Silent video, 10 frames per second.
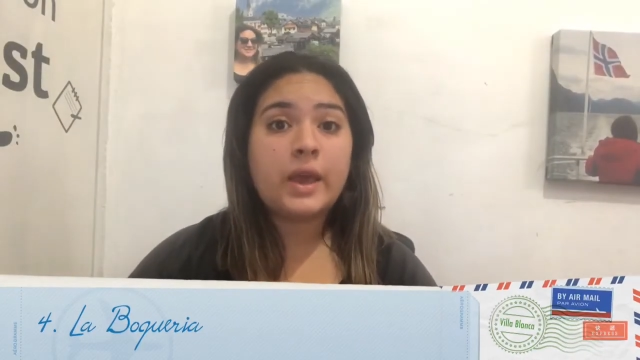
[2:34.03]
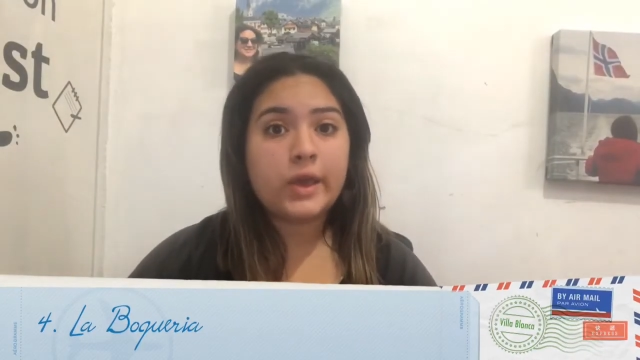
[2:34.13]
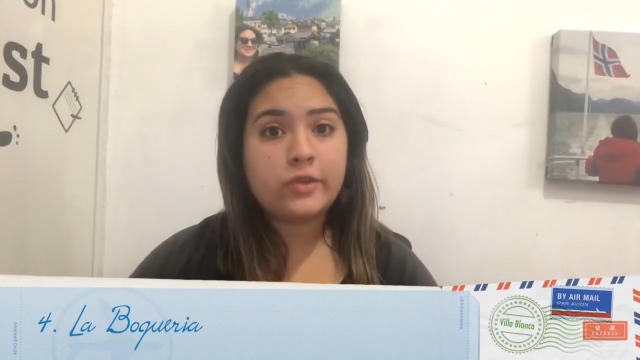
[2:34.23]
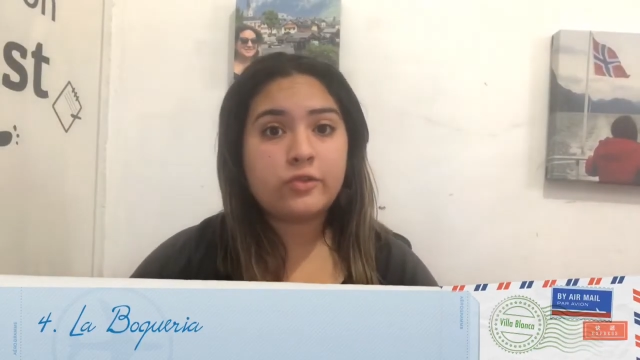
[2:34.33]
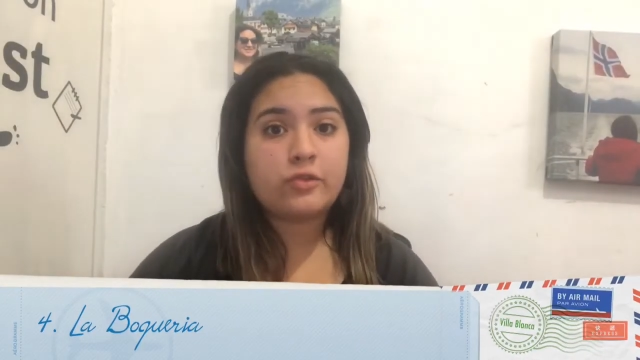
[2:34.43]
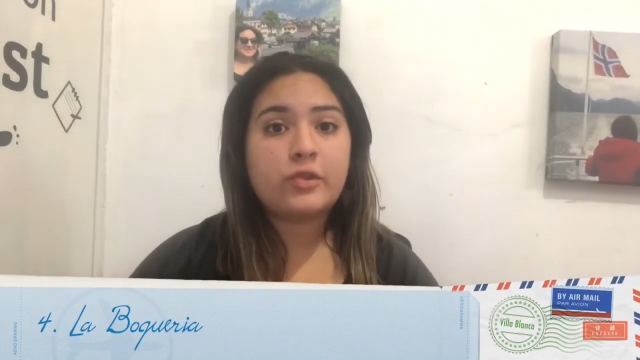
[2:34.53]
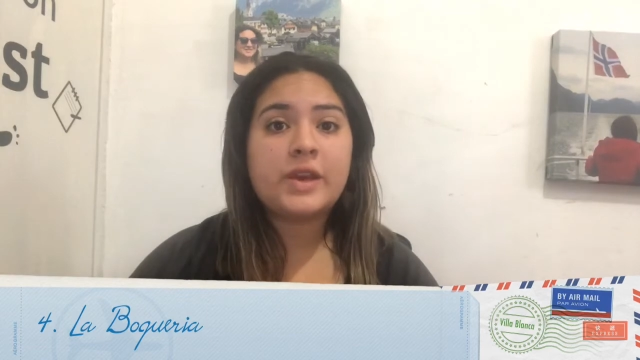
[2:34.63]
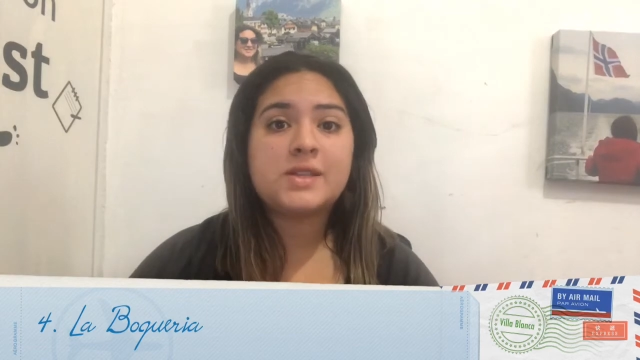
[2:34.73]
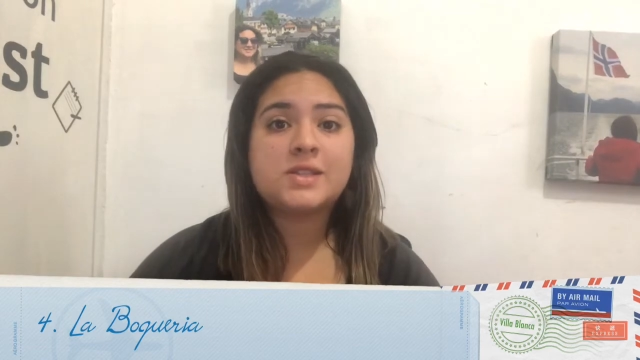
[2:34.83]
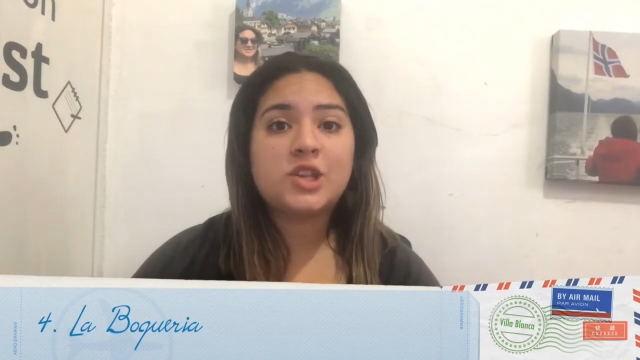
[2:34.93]
and do
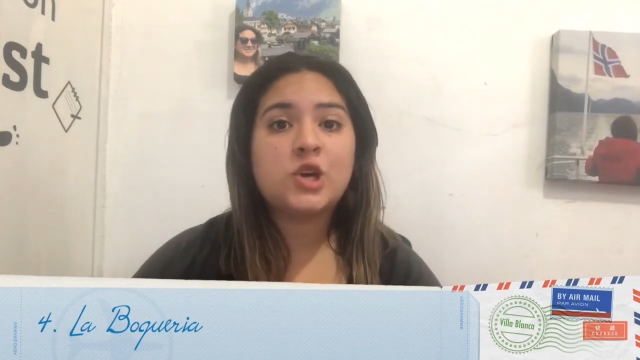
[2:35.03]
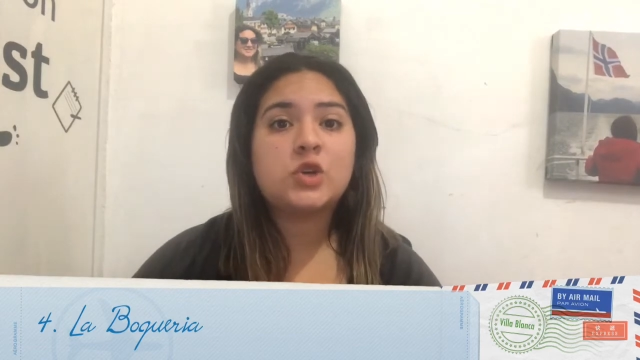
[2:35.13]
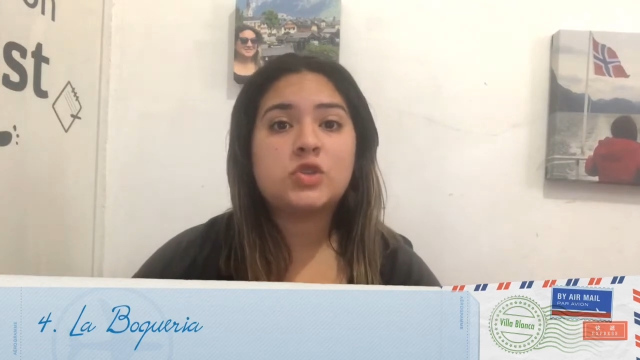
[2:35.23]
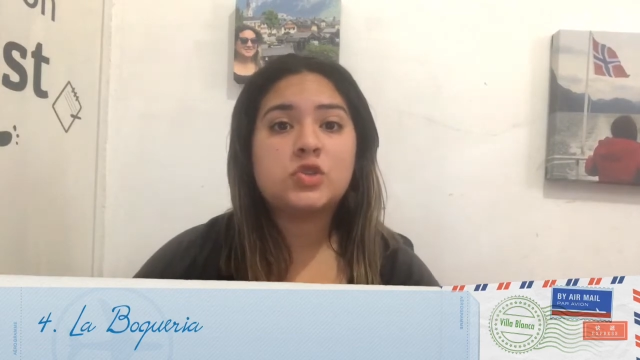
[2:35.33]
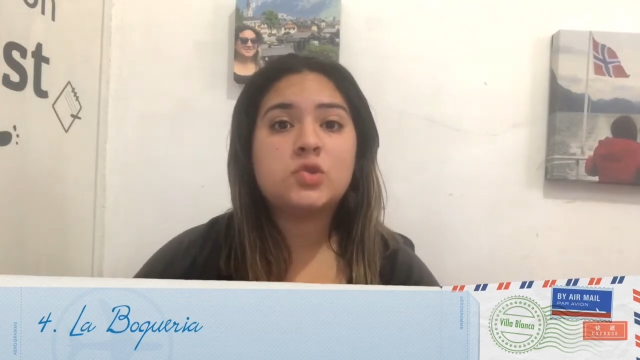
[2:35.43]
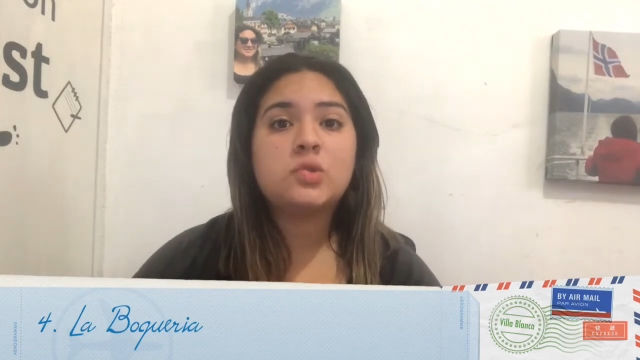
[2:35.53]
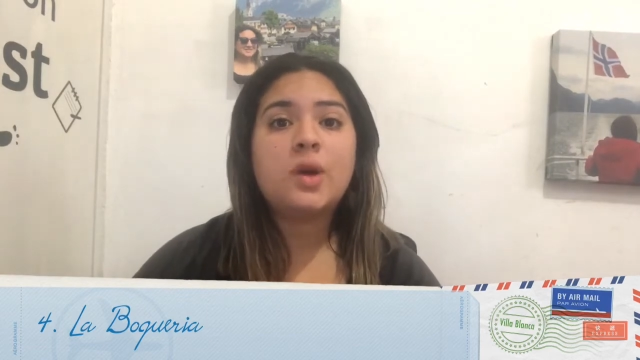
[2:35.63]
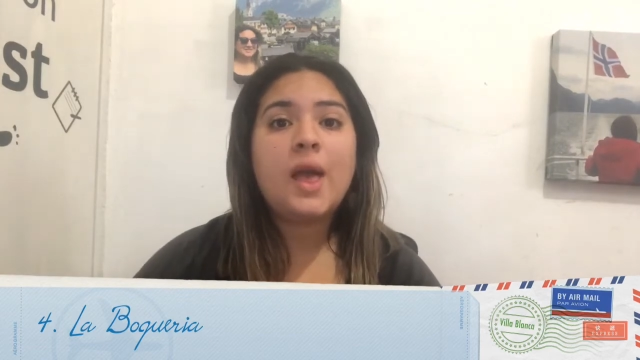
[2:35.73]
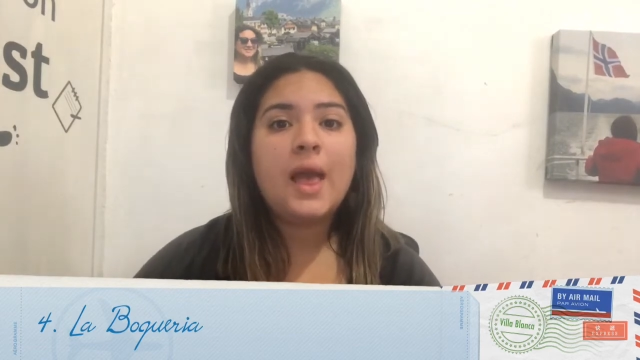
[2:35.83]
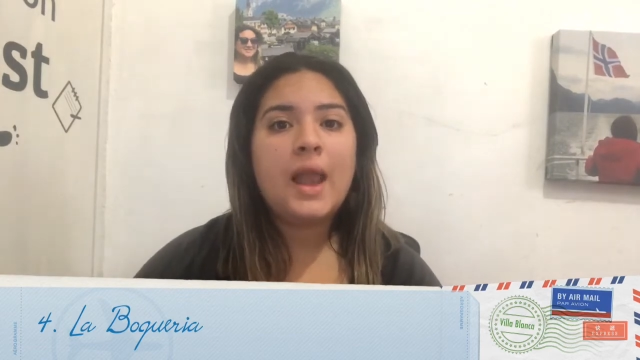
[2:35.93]
is go to
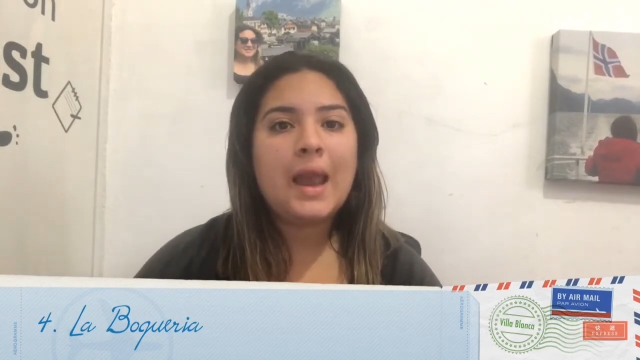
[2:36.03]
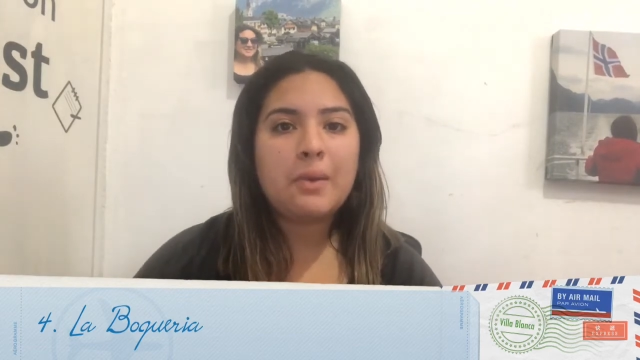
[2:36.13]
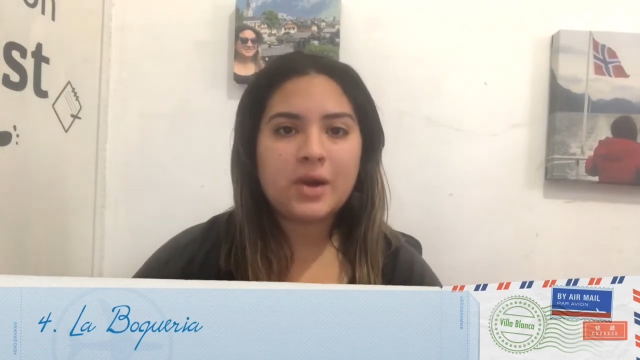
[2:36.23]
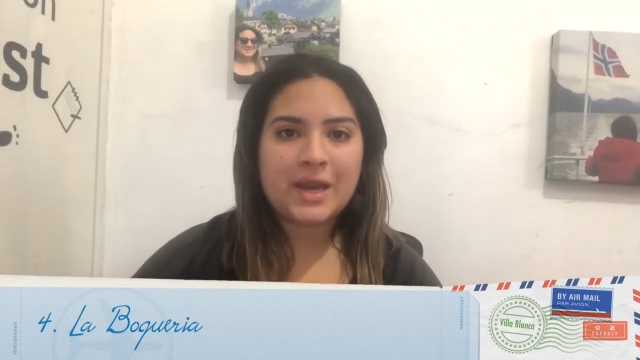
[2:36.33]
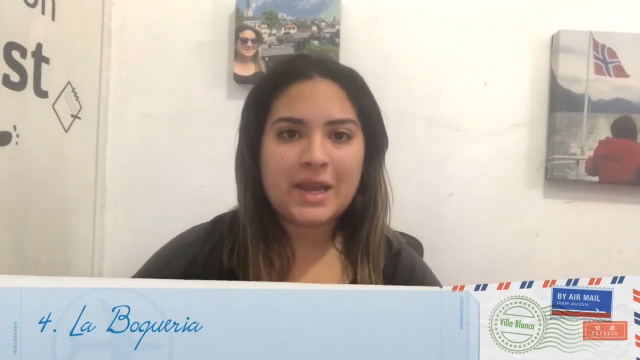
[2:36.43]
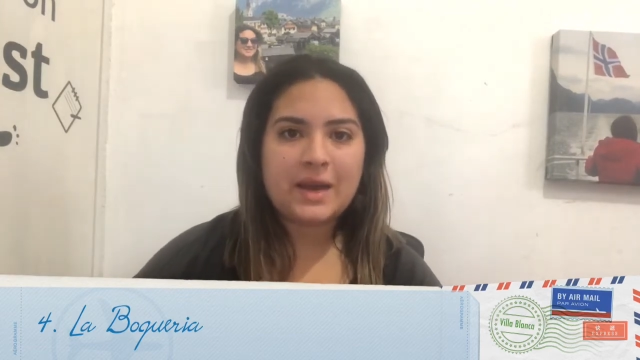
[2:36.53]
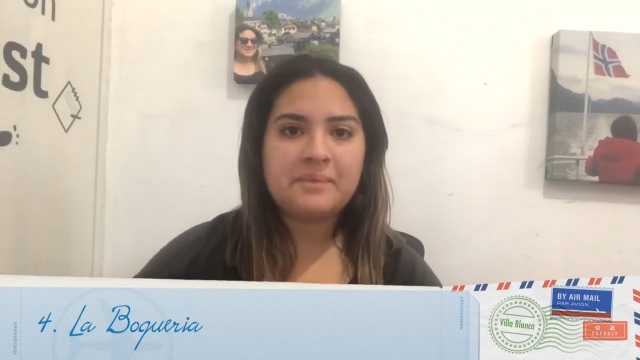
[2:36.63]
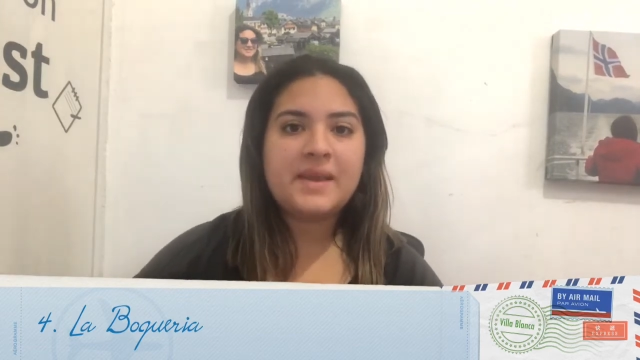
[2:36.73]
La Boqueria.